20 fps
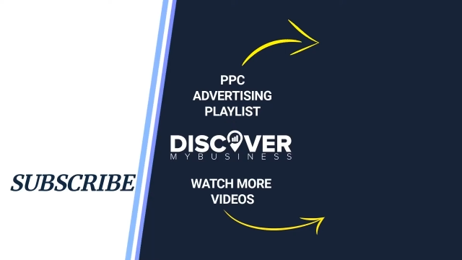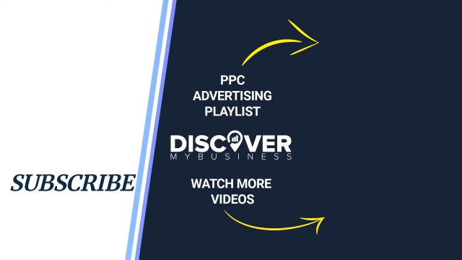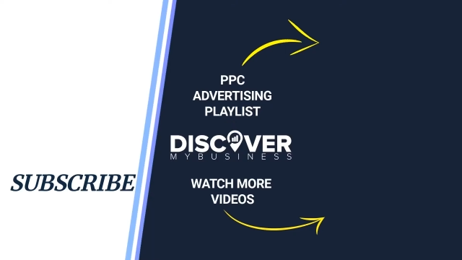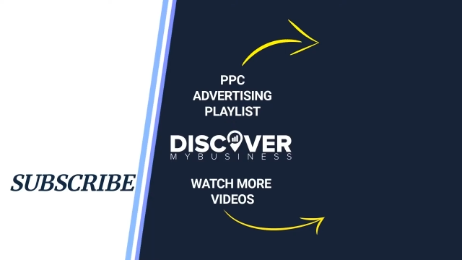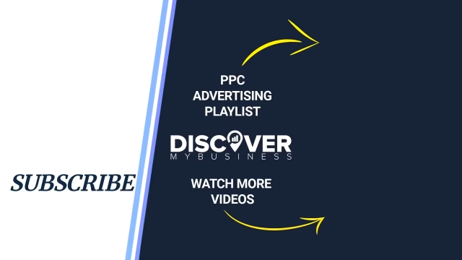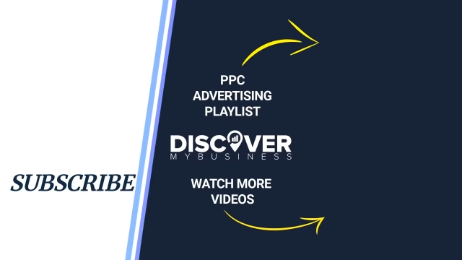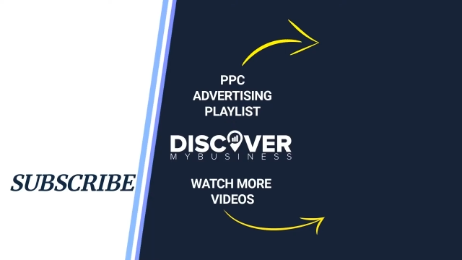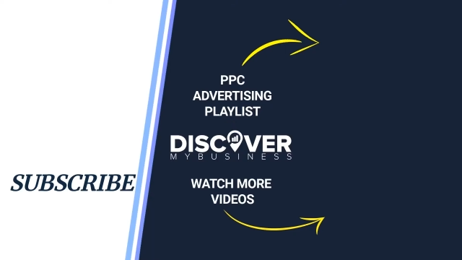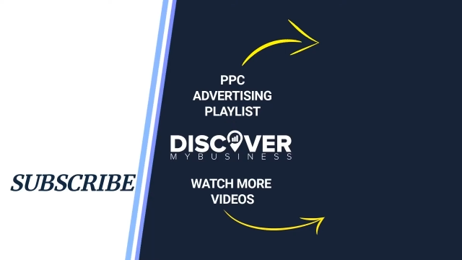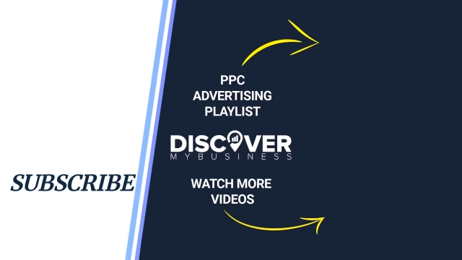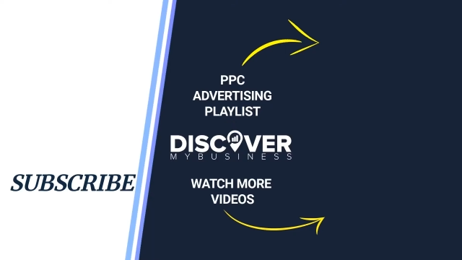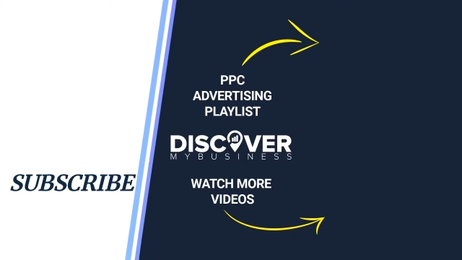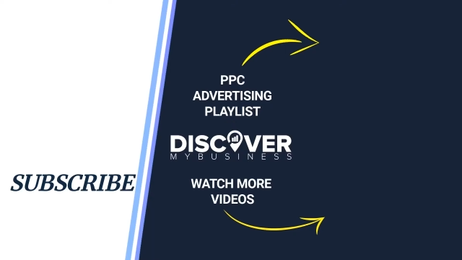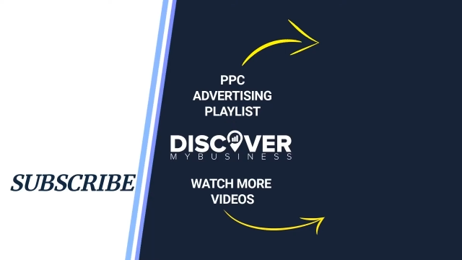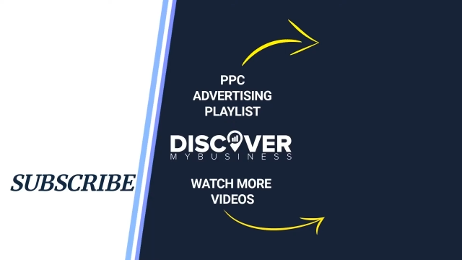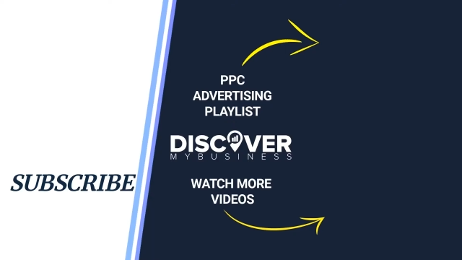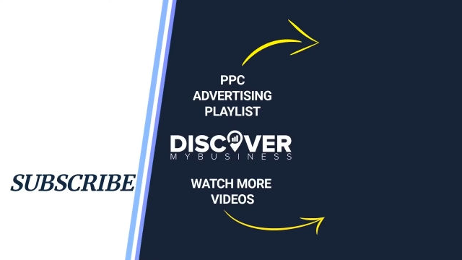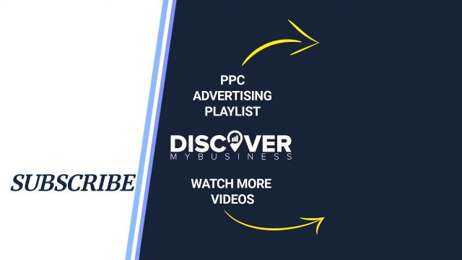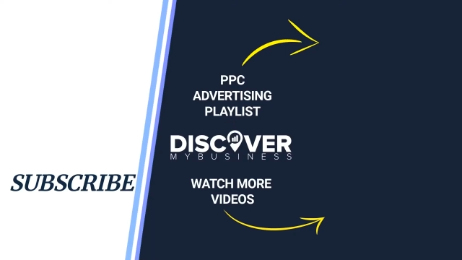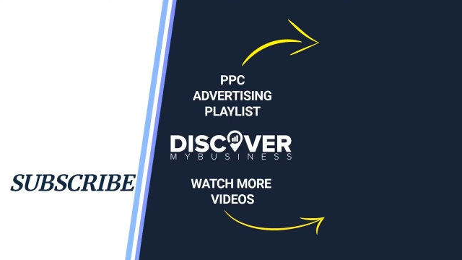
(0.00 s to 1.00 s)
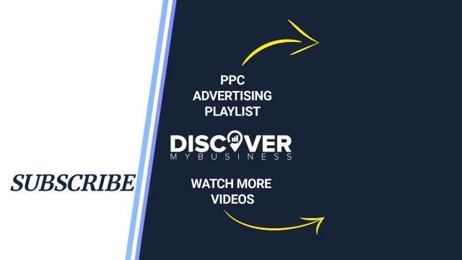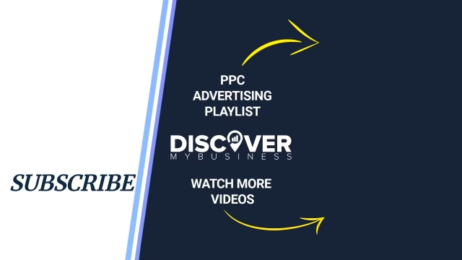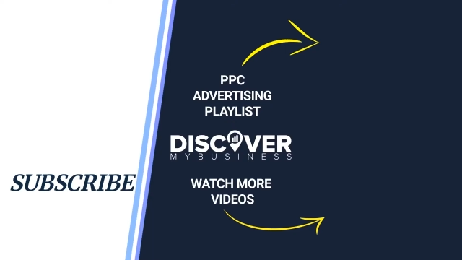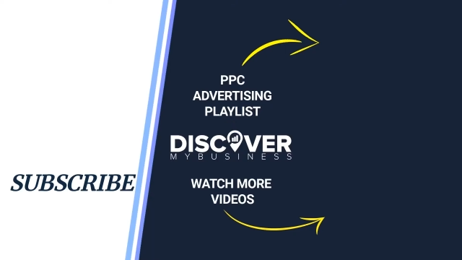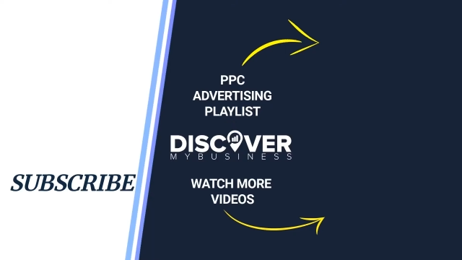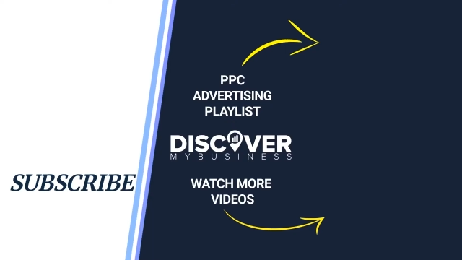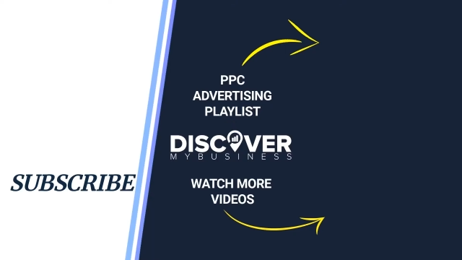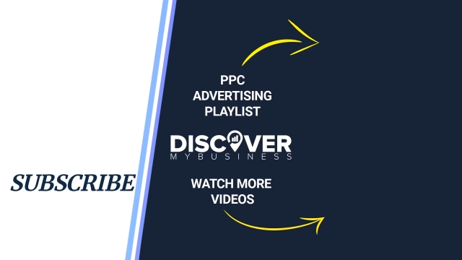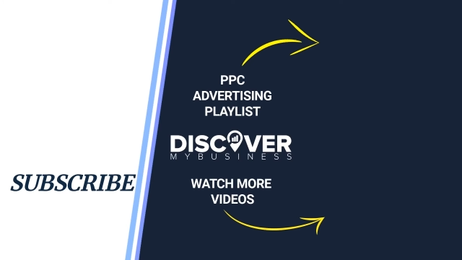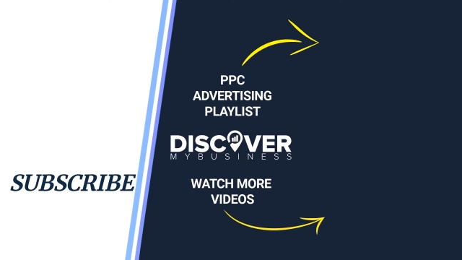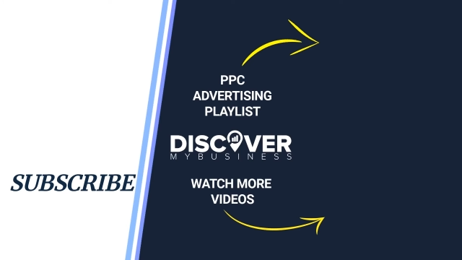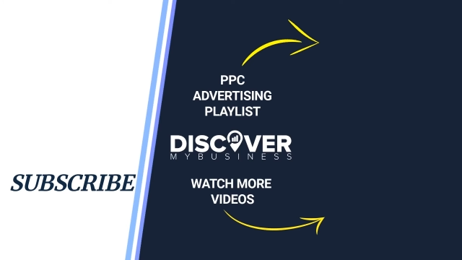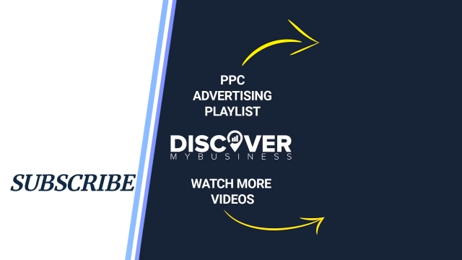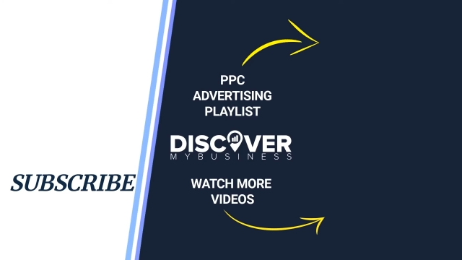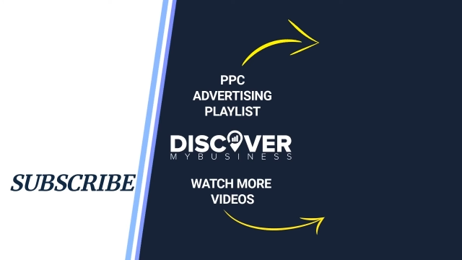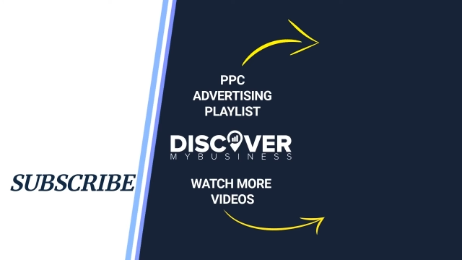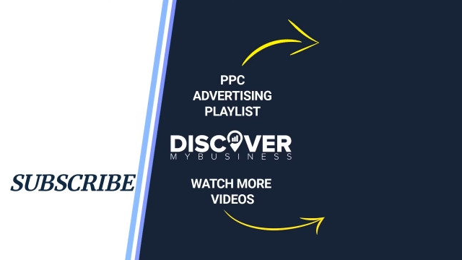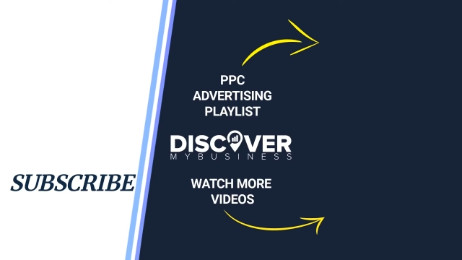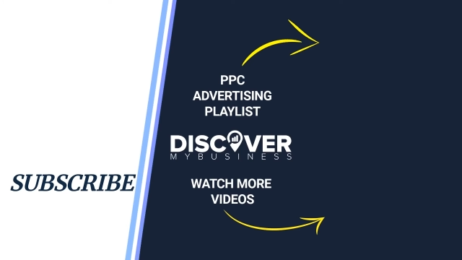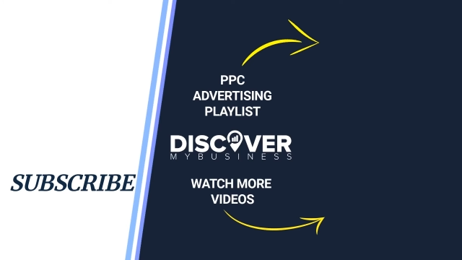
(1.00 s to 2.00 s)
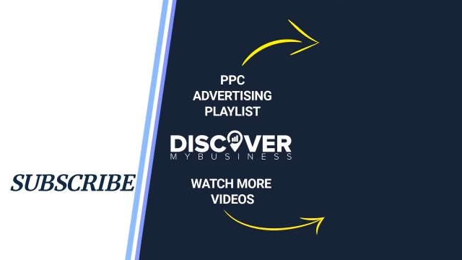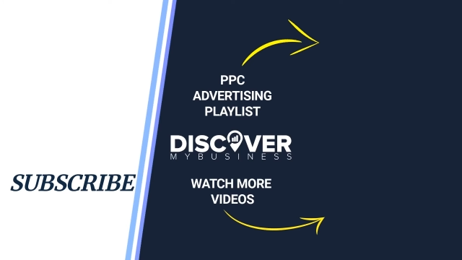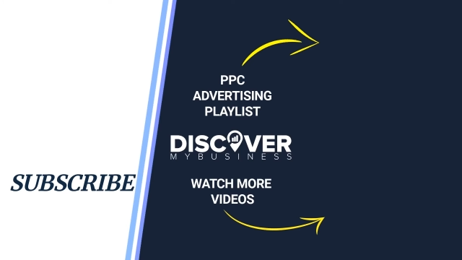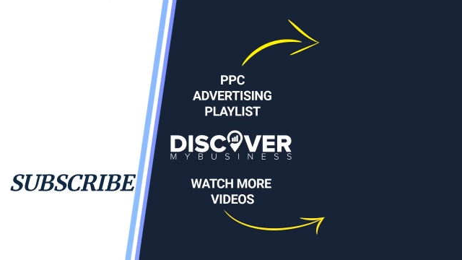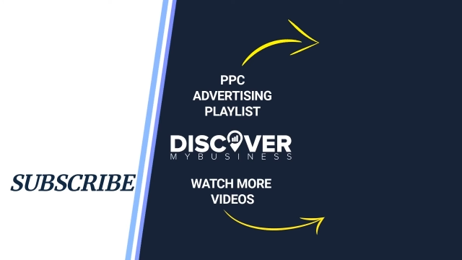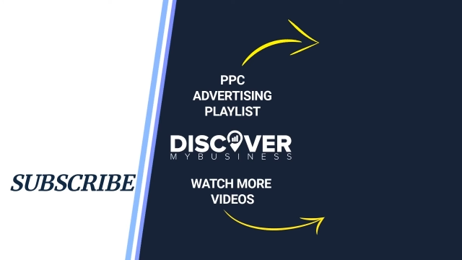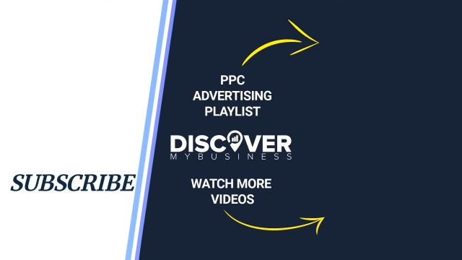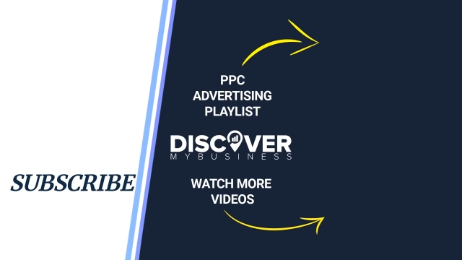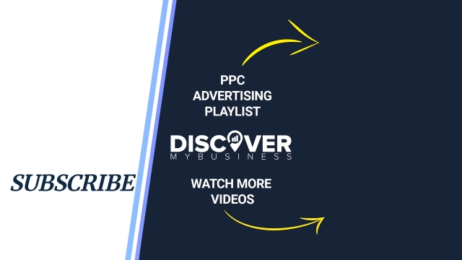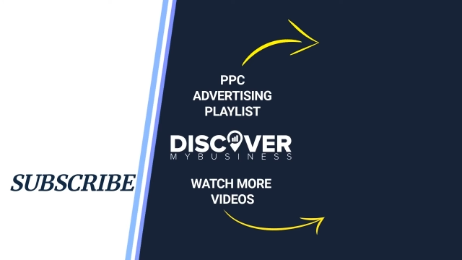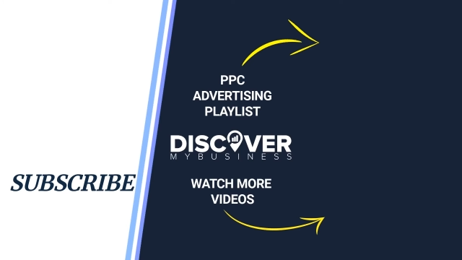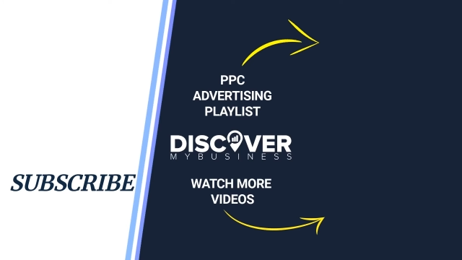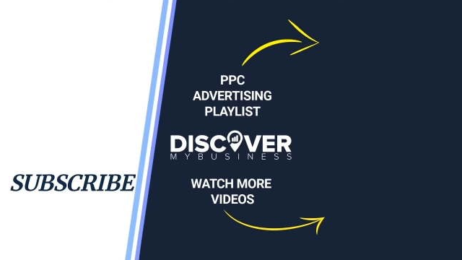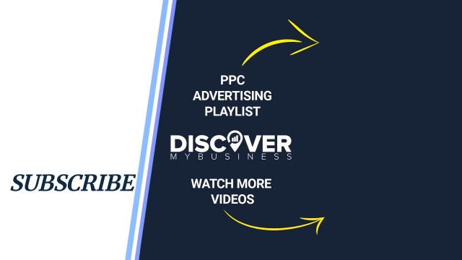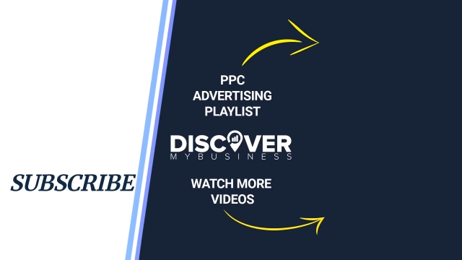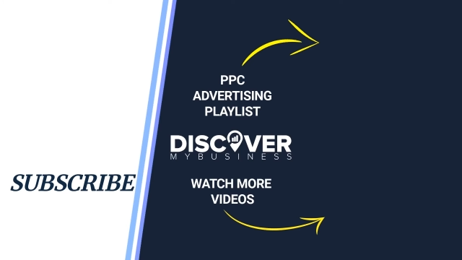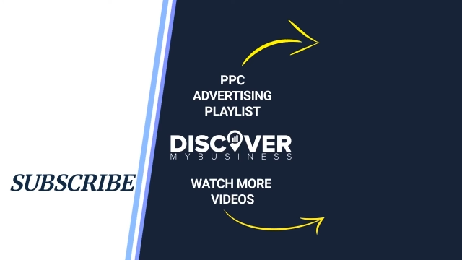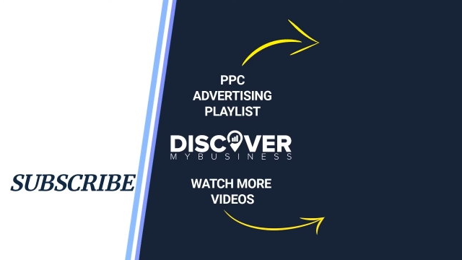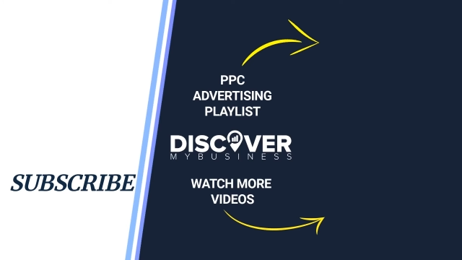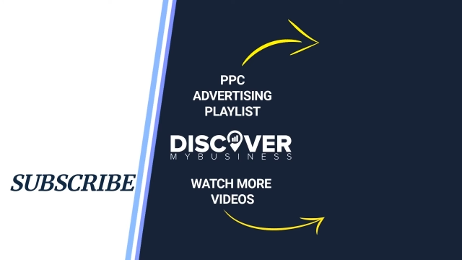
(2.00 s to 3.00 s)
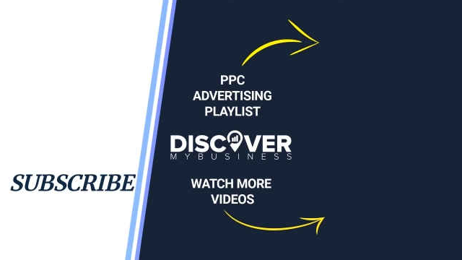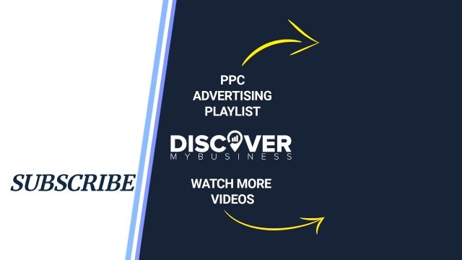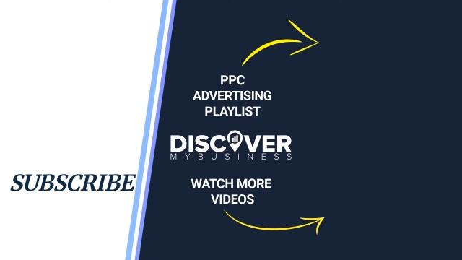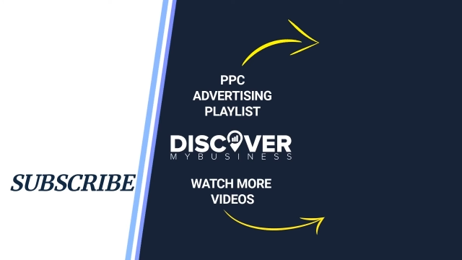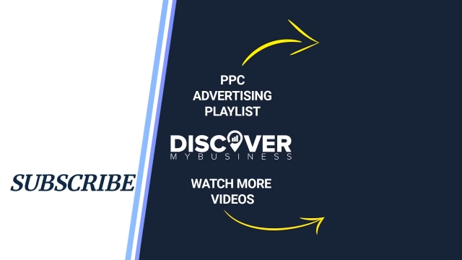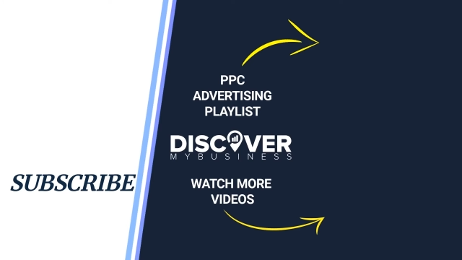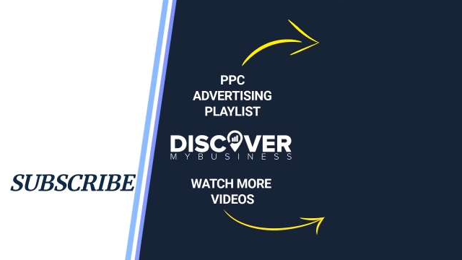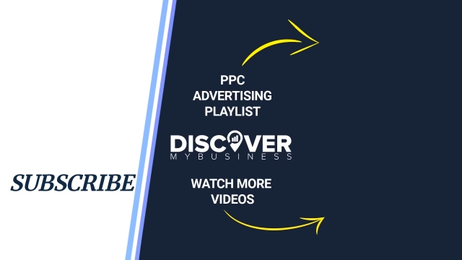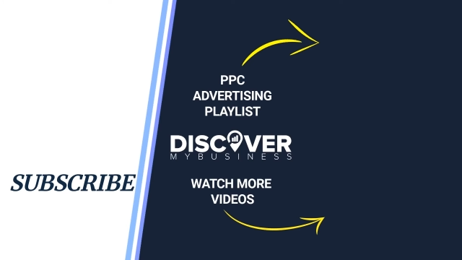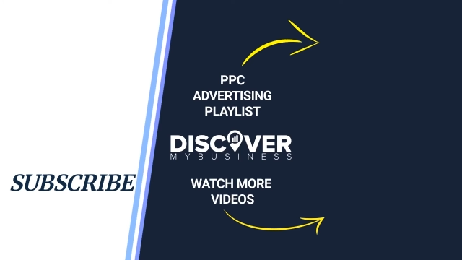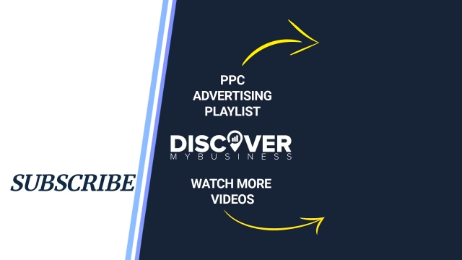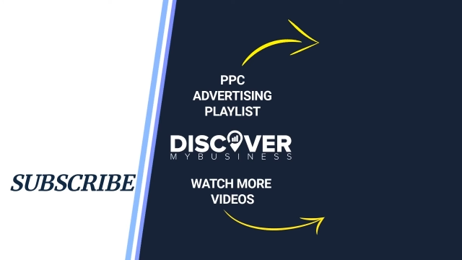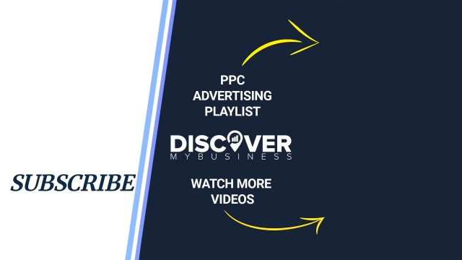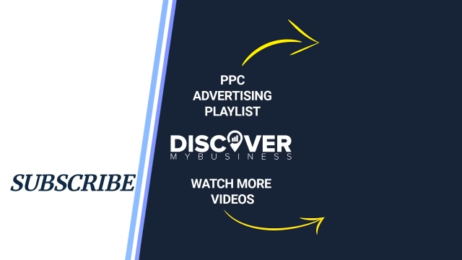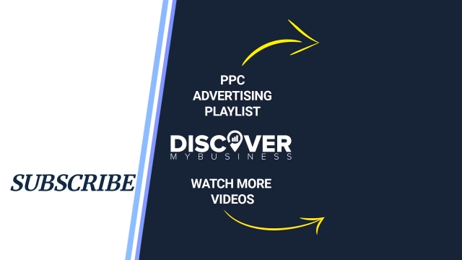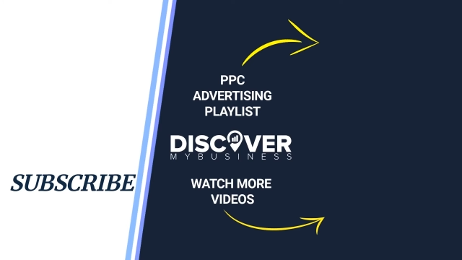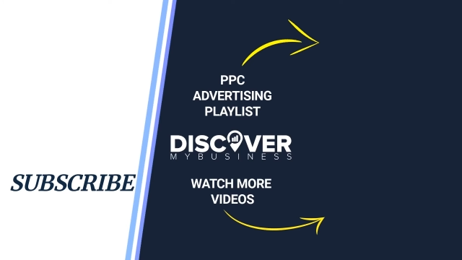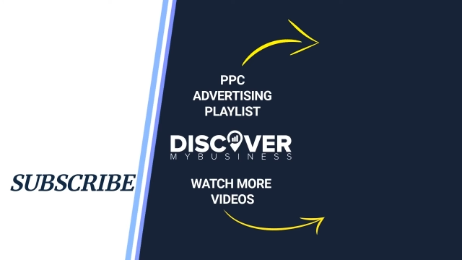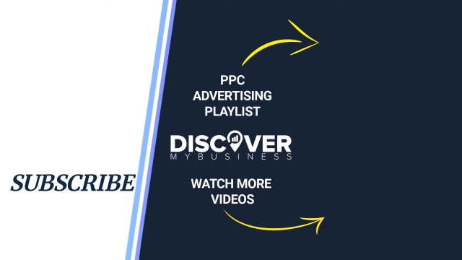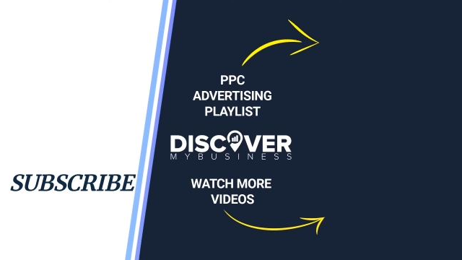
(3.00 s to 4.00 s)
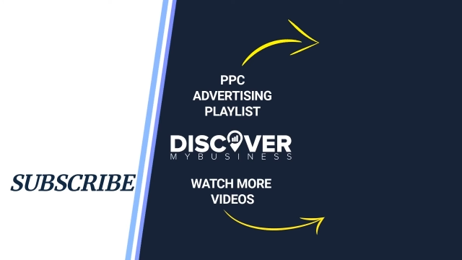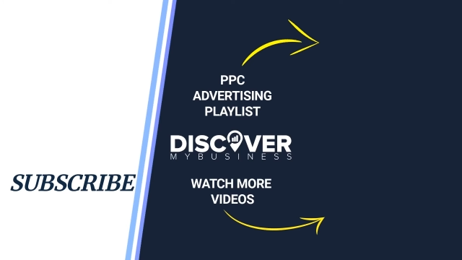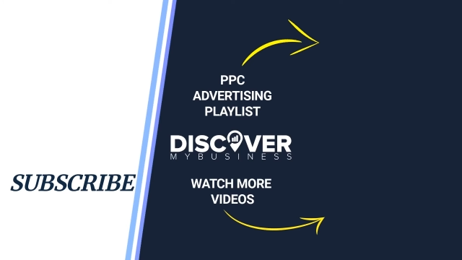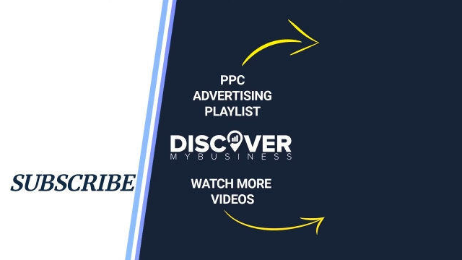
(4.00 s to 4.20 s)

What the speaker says: No face is visible, so there are no lips to read.